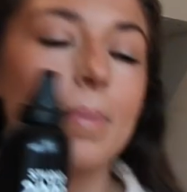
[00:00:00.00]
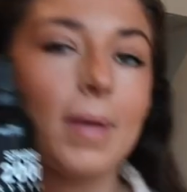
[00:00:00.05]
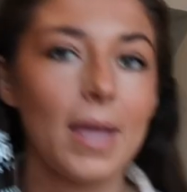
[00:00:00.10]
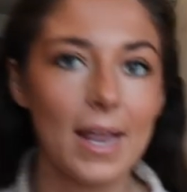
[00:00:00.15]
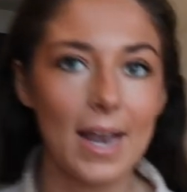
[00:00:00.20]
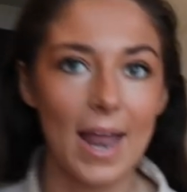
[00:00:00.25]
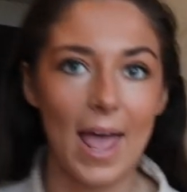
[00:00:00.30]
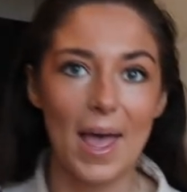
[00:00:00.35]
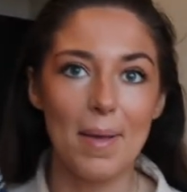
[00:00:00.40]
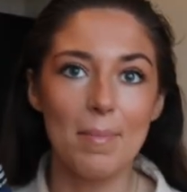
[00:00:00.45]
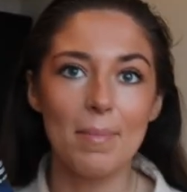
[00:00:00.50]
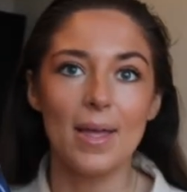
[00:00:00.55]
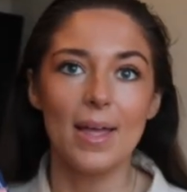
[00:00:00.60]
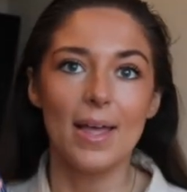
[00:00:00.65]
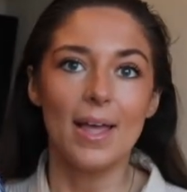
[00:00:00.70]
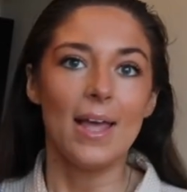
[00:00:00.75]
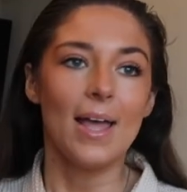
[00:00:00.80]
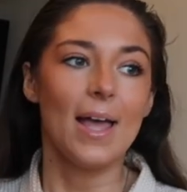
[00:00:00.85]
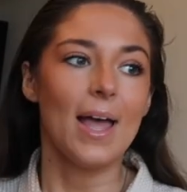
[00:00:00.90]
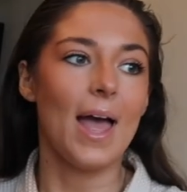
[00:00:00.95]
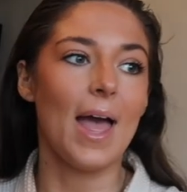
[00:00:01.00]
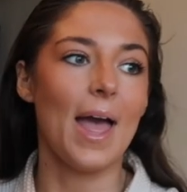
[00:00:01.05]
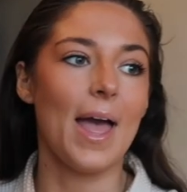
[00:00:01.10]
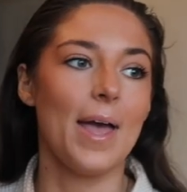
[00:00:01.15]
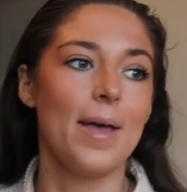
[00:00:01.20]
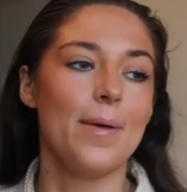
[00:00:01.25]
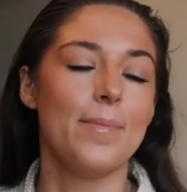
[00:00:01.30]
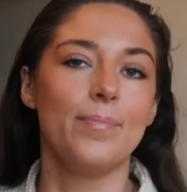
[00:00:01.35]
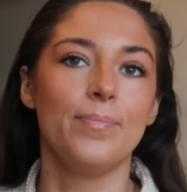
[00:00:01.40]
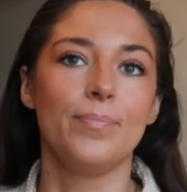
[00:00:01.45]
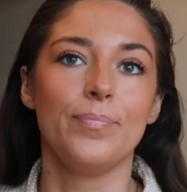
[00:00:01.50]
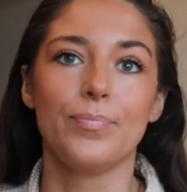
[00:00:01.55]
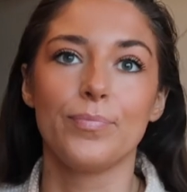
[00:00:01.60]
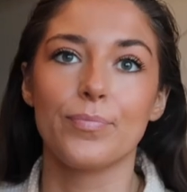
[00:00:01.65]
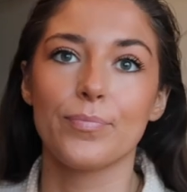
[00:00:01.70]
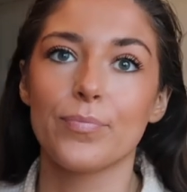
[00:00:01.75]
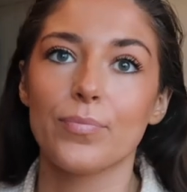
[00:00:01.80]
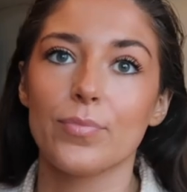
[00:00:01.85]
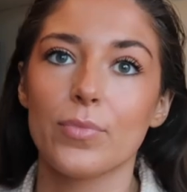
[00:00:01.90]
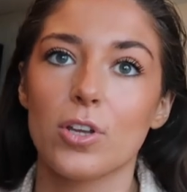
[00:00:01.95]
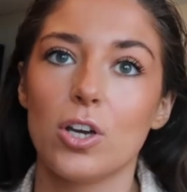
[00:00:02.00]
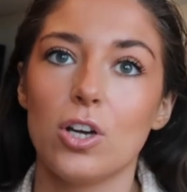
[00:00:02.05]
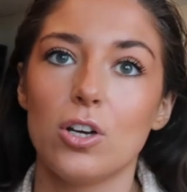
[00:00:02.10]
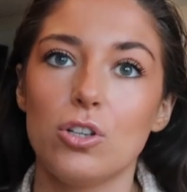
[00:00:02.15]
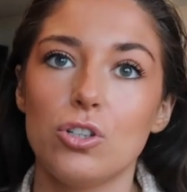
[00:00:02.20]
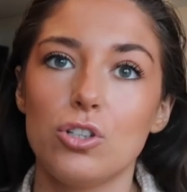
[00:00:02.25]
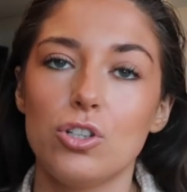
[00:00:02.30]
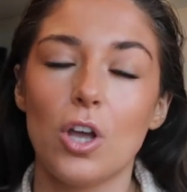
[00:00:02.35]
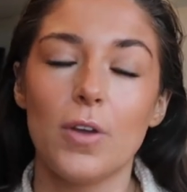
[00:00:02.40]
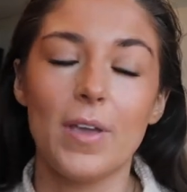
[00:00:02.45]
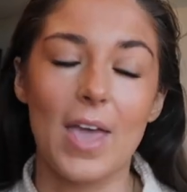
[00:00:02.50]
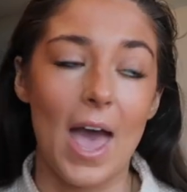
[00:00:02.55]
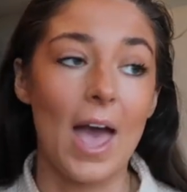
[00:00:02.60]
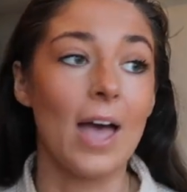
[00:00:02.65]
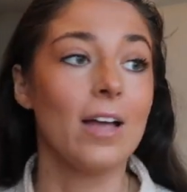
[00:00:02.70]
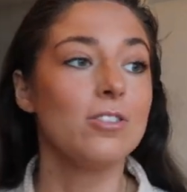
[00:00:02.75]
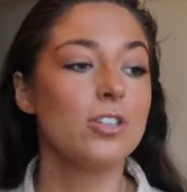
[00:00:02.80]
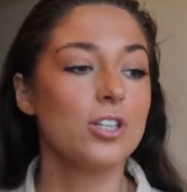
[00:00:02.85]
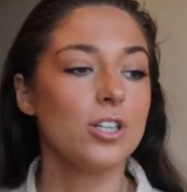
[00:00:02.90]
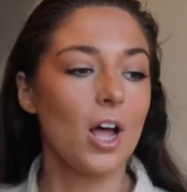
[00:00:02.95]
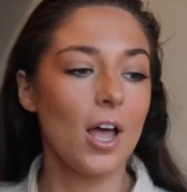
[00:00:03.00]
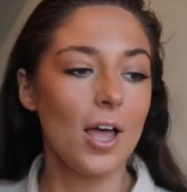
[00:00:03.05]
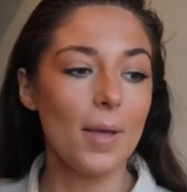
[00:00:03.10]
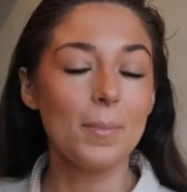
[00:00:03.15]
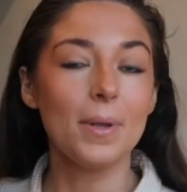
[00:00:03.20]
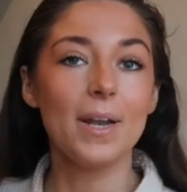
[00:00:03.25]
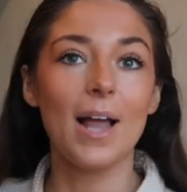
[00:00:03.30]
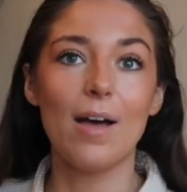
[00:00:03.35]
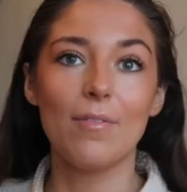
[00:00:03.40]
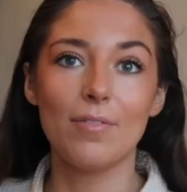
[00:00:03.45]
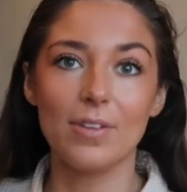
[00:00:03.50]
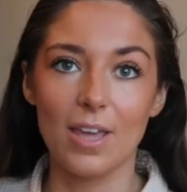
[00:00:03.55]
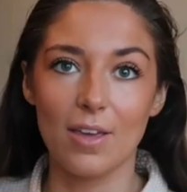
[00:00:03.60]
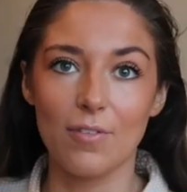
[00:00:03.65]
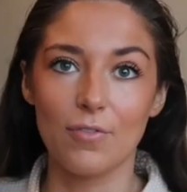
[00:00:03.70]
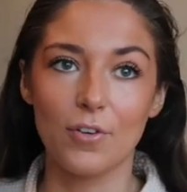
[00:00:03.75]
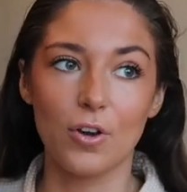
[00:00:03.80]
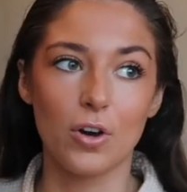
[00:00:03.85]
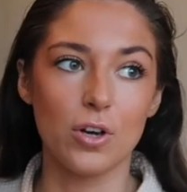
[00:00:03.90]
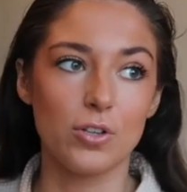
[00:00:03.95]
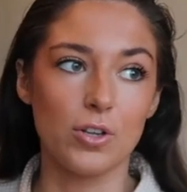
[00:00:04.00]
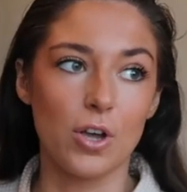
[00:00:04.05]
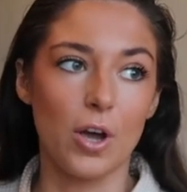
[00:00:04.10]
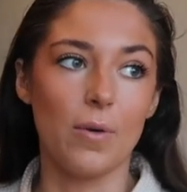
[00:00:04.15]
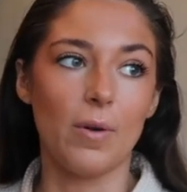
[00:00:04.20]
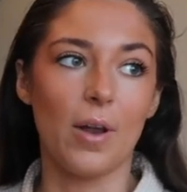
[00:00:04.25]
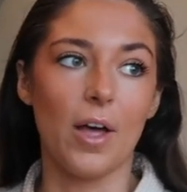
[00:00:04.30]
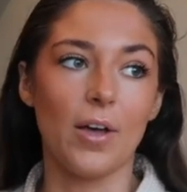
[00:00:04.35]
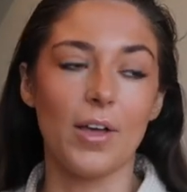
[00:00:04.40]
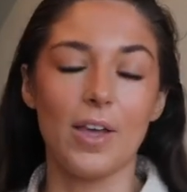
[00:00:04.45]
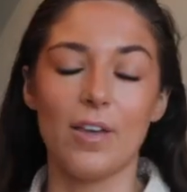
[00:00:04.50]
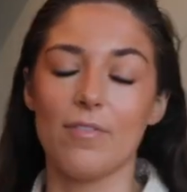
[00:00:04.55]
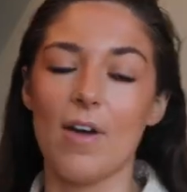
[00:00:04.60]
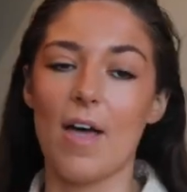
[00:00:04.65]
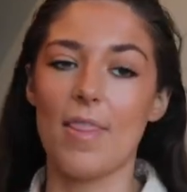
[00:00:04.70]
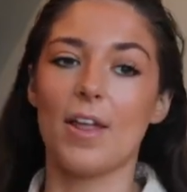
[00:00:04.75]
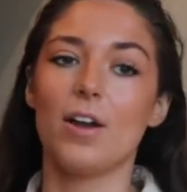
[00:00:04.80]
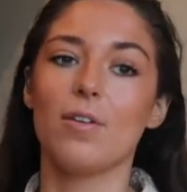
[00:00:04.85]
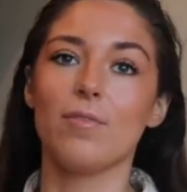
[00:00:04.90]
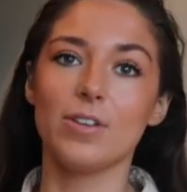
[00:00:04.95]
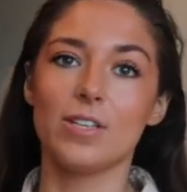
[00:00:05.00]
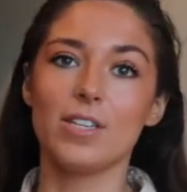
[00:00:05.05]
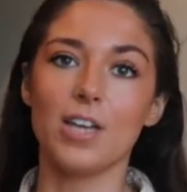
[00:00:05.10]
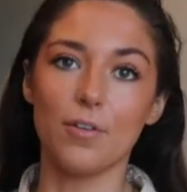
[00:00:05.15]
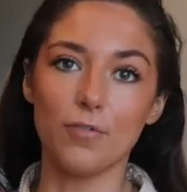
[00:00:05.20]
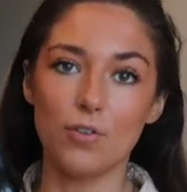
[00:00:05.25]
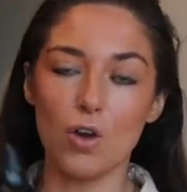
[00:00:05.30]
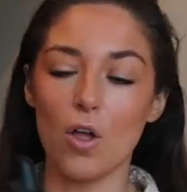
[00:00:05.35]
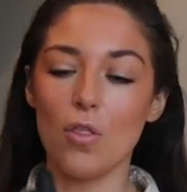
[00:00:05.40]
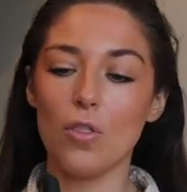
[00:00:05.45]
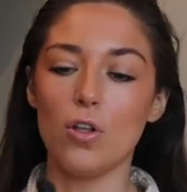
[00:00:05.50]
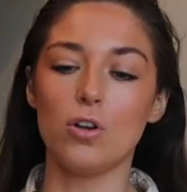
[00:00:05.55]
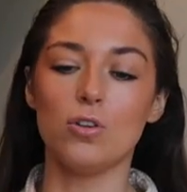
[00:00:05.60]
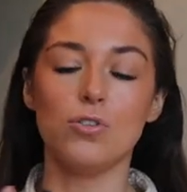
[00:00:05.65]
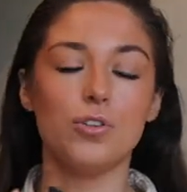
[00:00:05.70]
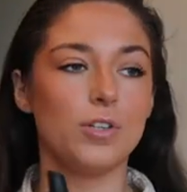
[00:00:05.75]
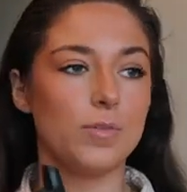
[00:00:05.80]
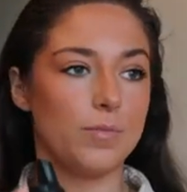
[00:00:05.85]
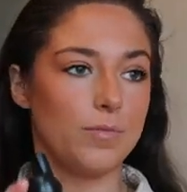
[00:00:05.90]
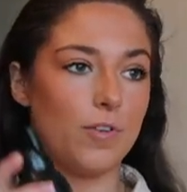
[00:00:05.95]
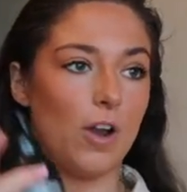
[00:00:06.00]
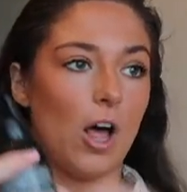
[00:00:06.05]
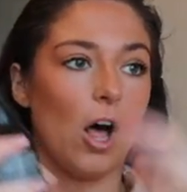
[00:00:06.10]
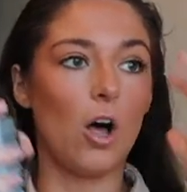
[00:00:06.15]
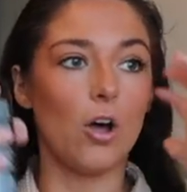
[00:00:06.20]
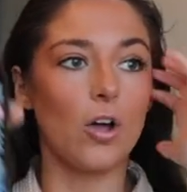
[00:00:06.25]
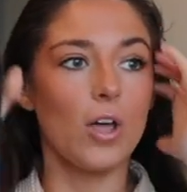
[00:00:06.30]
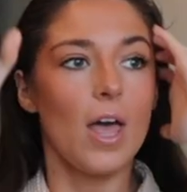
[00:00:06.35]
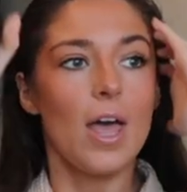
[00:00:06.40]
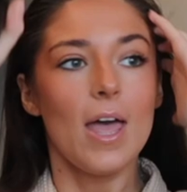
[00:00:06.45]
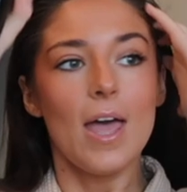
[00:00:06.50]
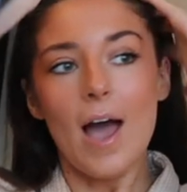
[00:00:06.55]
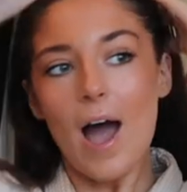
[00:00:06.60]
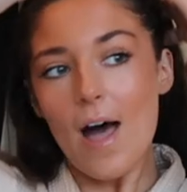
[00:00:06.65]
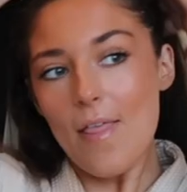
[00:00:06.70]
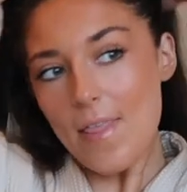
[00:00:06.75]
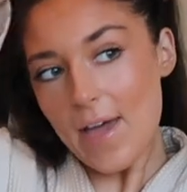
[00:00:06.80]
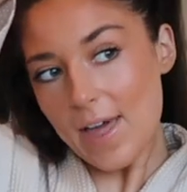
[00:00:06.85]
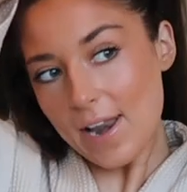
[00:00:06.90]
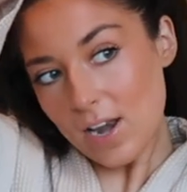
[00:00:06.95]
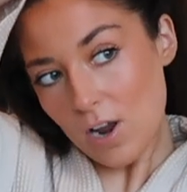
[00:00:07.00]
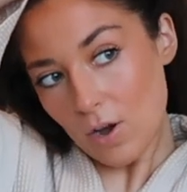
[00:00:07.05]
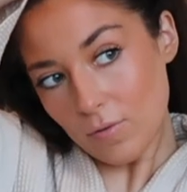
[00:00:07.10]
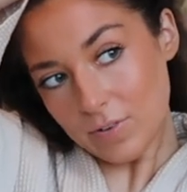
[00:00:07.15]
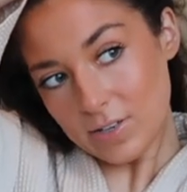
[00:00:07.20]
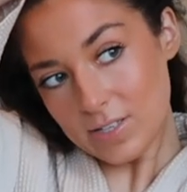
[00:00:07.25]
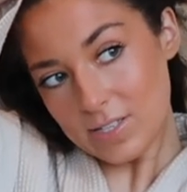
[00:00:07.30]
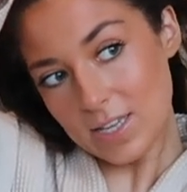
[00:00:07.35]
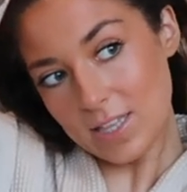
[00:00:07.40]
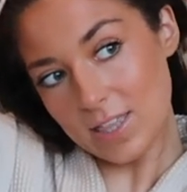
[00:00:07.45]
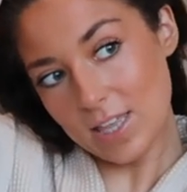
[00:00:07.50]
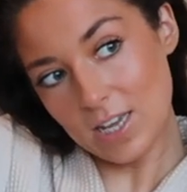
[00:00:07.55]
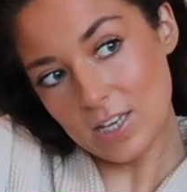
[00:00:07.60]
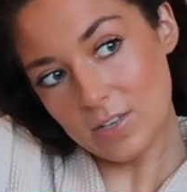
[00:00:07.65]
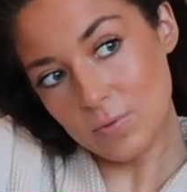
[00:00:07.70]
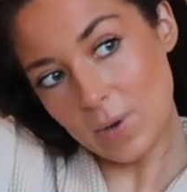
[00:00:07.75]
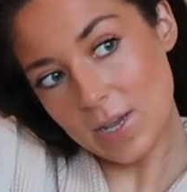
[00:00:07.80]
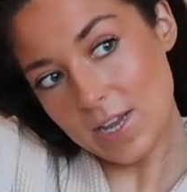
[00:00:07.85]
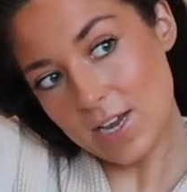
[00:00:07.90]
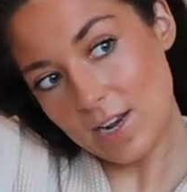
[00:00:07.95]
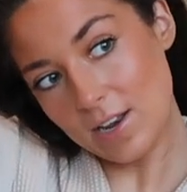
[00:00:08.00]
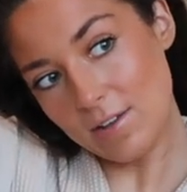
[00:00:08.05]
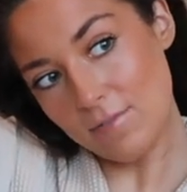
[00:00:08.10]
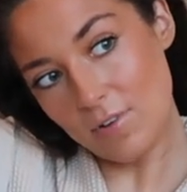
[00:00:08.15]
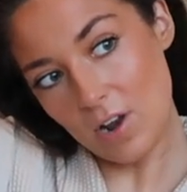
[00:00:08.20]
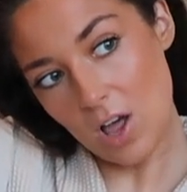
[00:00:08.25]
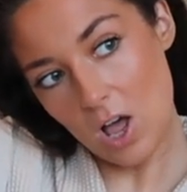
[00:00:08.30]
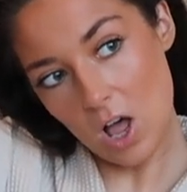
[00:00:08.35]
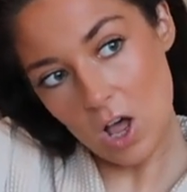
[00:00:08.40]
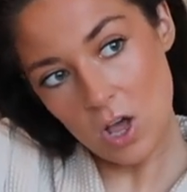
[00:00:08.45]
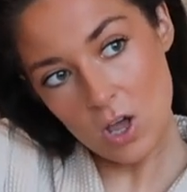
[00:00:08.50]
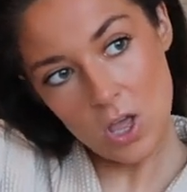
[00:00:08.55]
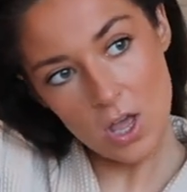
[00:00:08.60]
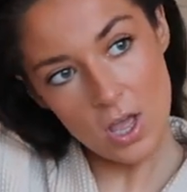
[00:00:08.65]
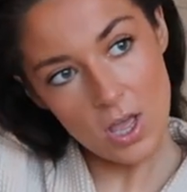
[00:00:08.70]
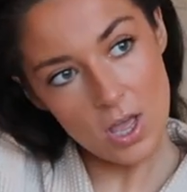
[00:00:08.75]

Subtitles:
B&M. So yeah, tonight I'm gonna have a gift guide go live, and then obviously I've got the London vlog, and then obviously this weekly vlog.